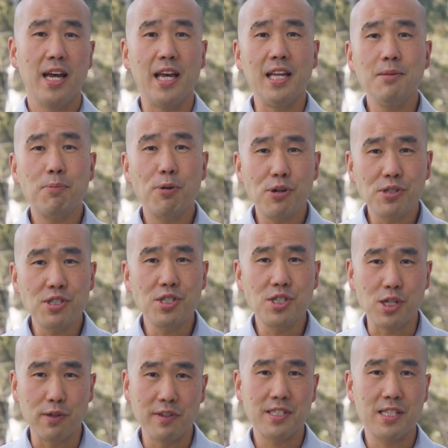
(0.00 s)
In-person
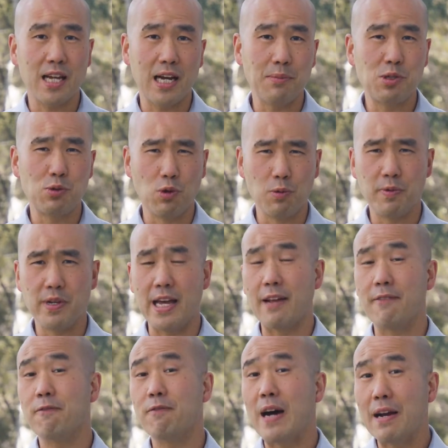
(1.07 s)
service times will be
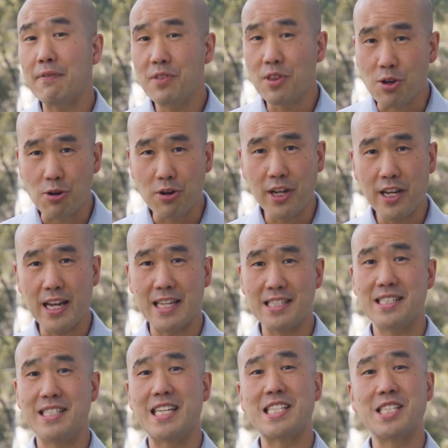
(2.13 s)
at 5:30
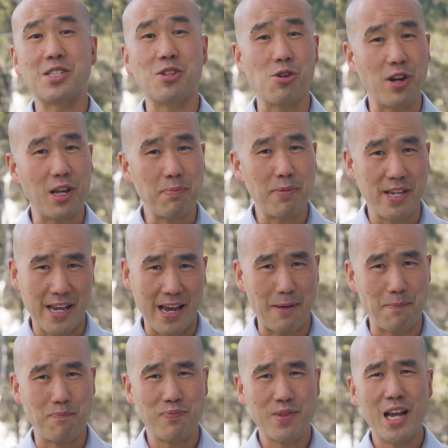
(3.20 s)
and 6:30
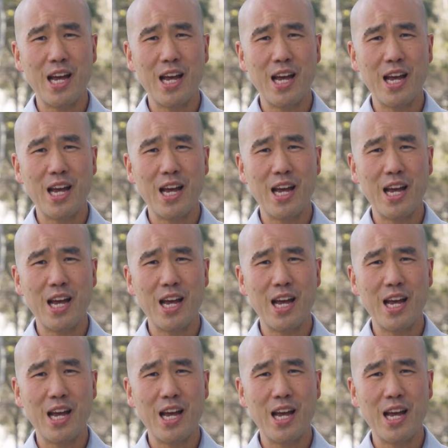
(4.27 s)
p.m.